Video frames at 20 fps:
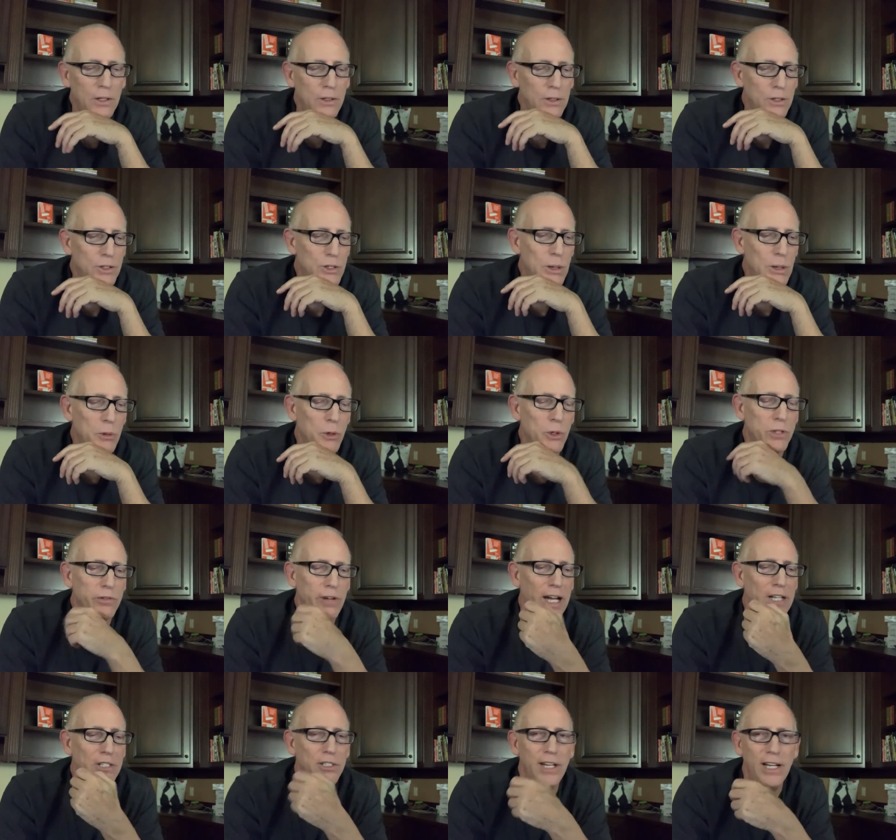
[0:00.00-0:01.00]
The trouble with the
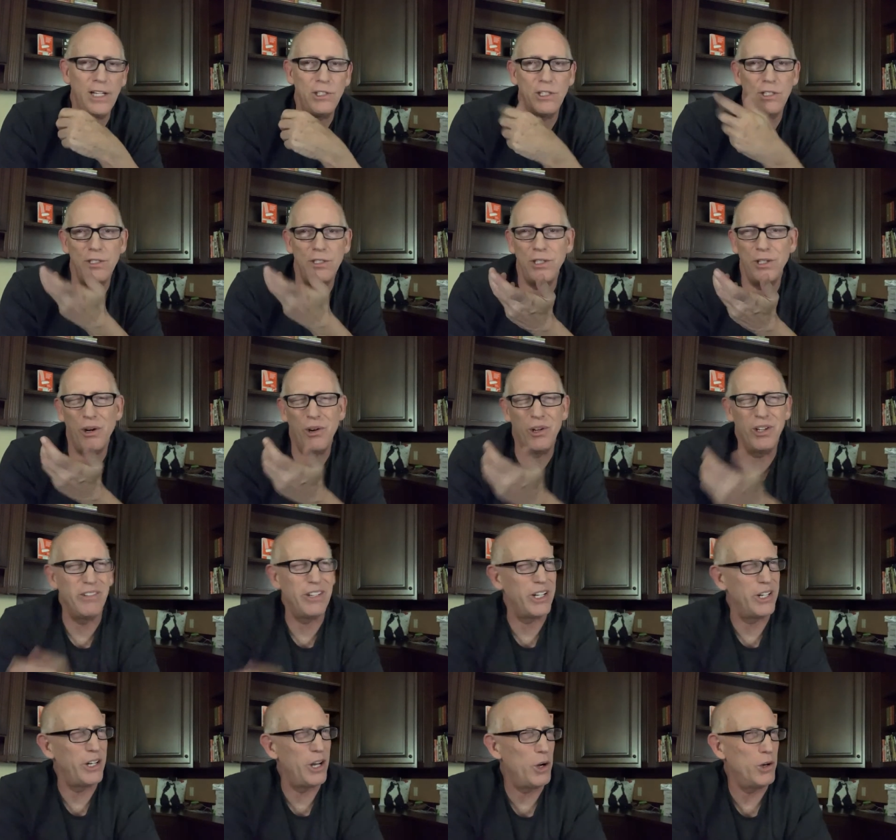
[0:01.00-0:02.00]
vaccination is you don't
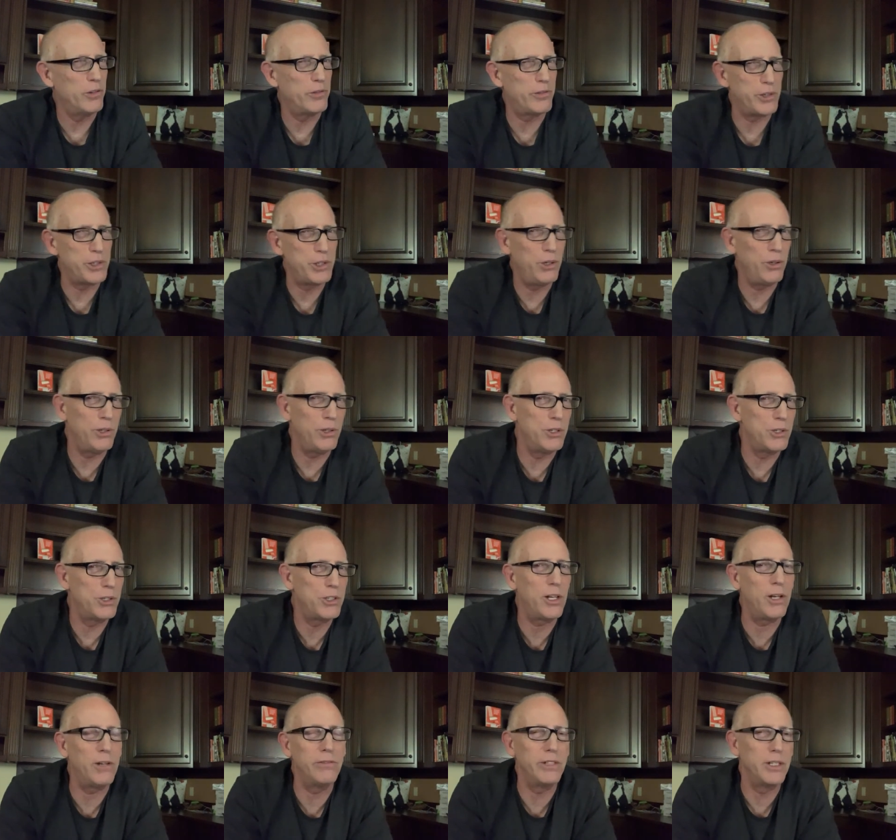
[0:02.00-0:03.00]
even know for sure you're
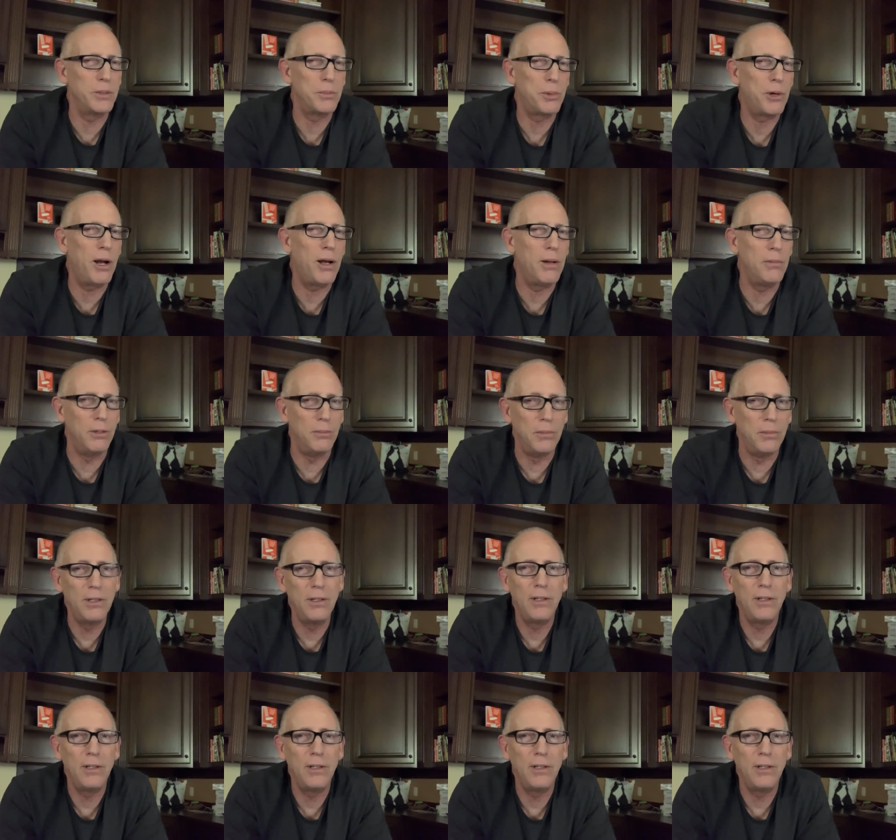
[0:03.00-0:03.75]
solving a problem